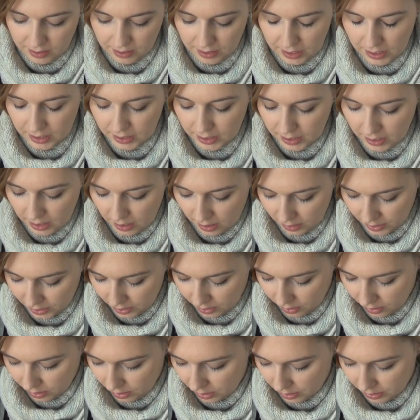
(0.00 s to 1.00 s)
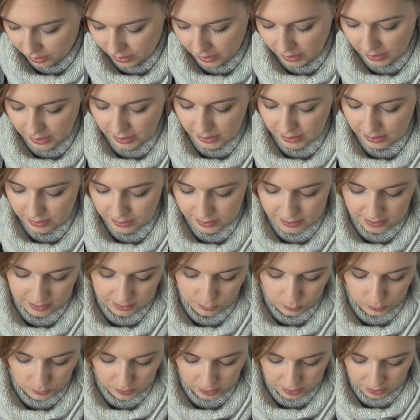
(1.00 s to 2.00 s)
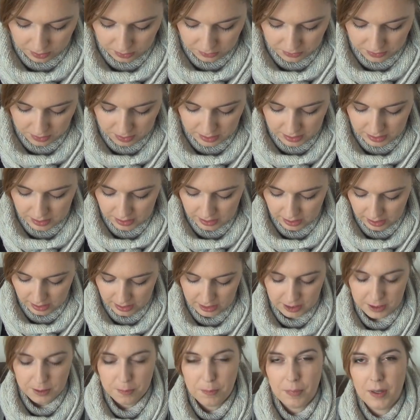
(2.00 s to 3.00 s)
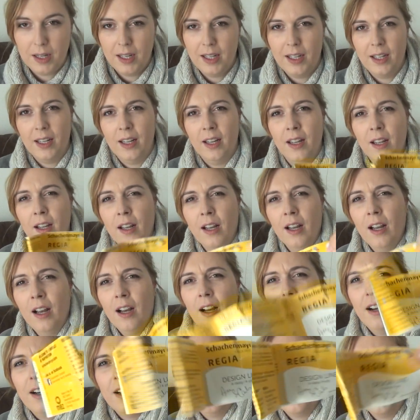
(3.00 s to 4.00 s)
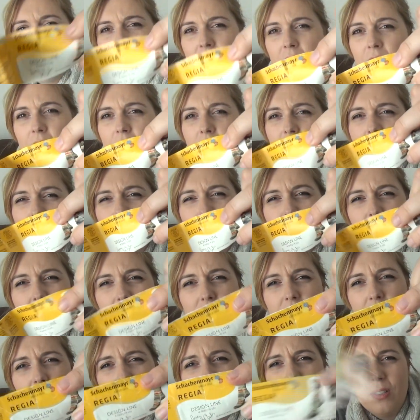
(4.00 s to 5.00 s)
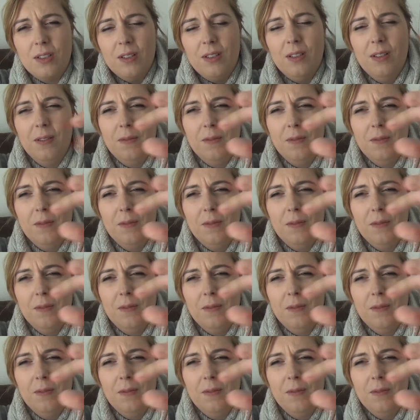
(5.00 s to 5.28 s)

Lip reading: Regia yarn. It's one of the designs by Arne and Carlos.